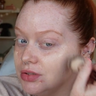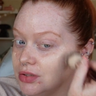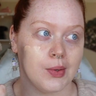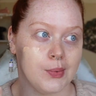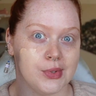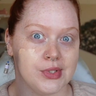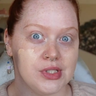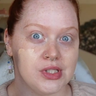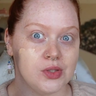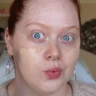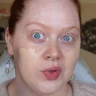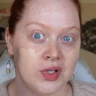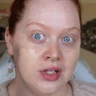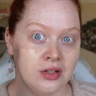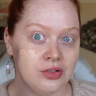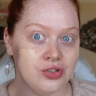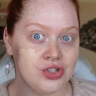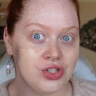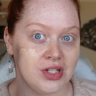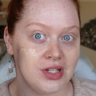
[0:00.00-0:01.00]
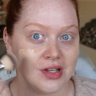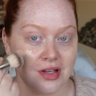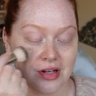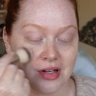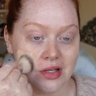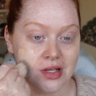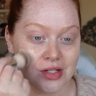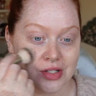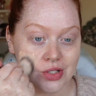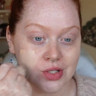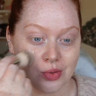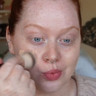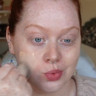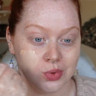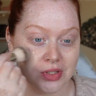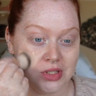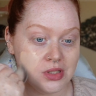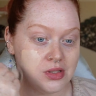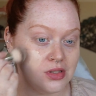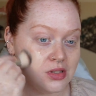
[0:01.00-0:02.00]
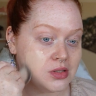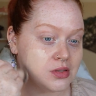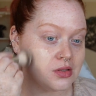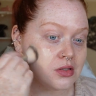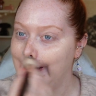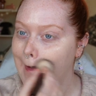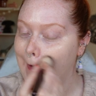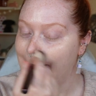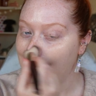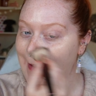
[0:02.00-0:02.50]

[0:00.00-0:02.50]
I was the witch in Into the Woods,